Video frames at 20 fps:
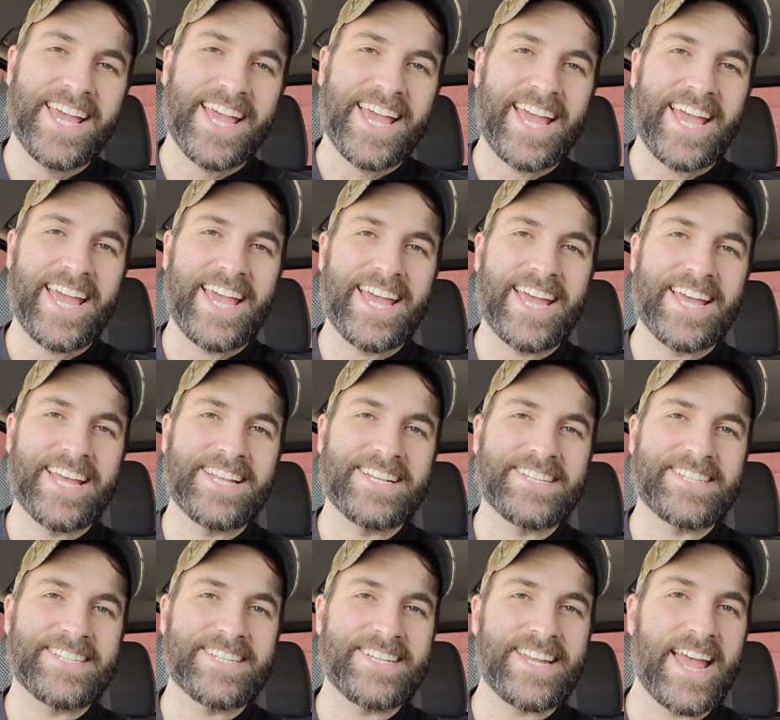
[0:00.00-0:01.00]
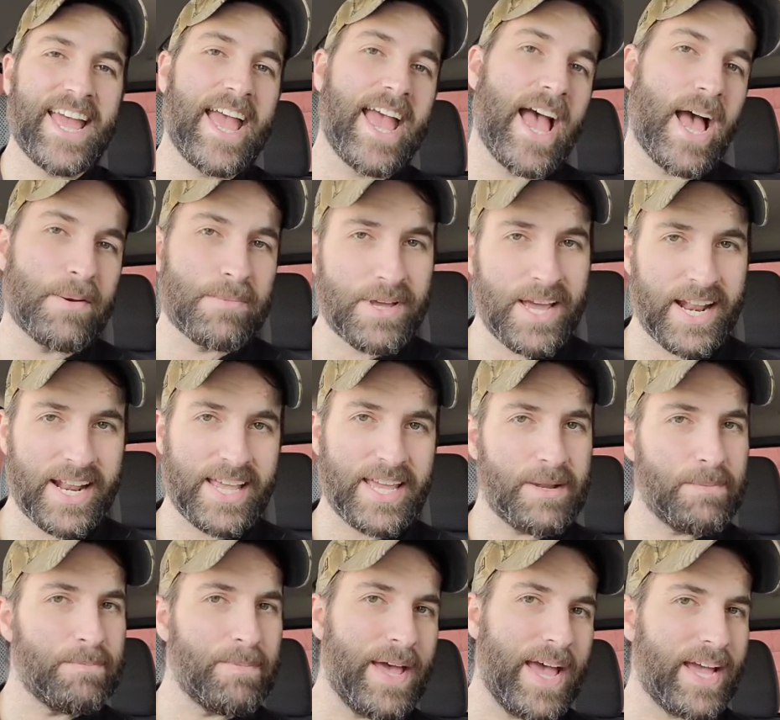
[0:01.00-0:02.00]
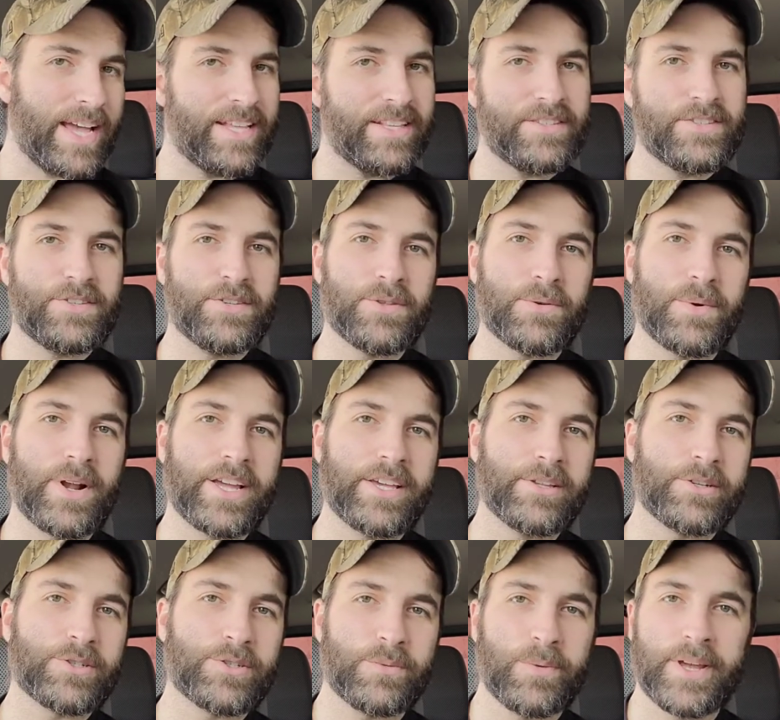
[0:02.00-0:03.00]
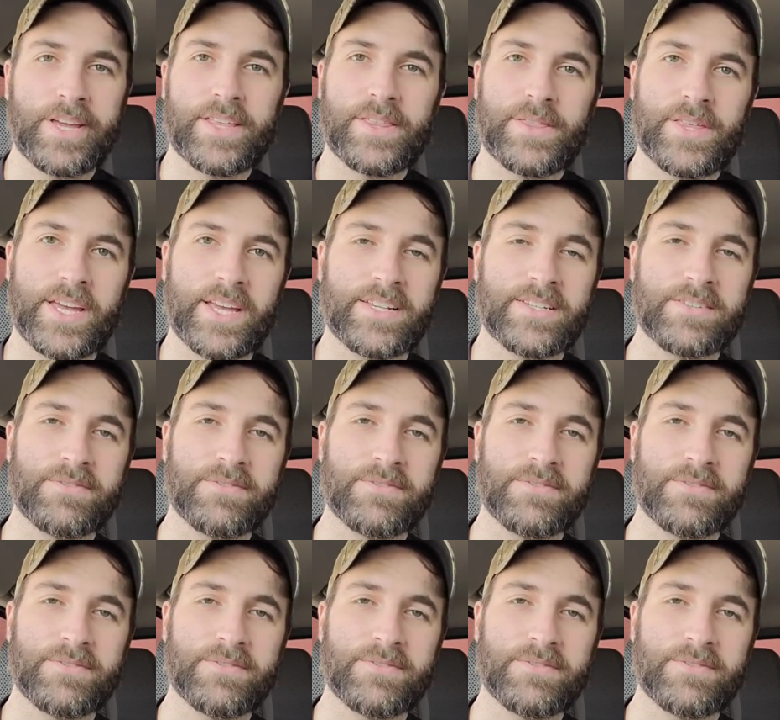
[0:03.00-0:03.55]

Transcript: and today I'm kind of getting back into the regular swing of things.